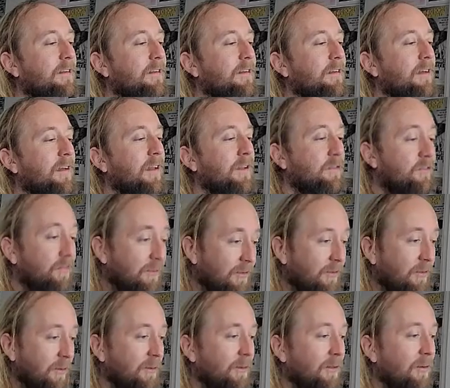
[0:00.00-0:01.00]
and it
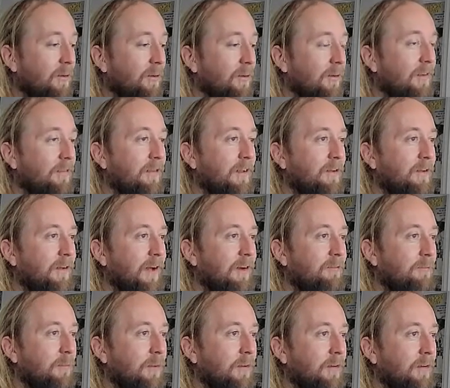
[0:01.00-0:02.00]
should go lower, and then you'll
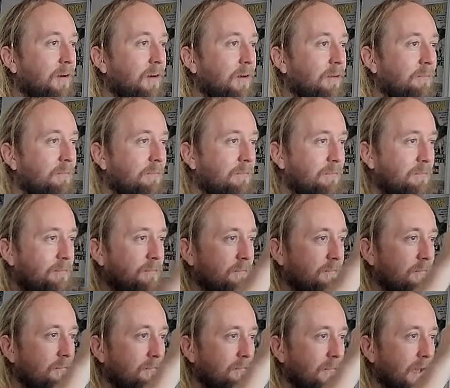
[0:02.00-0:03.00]
have more
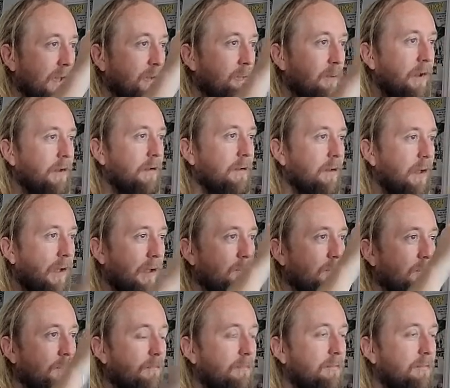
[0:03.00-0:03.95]
headroom.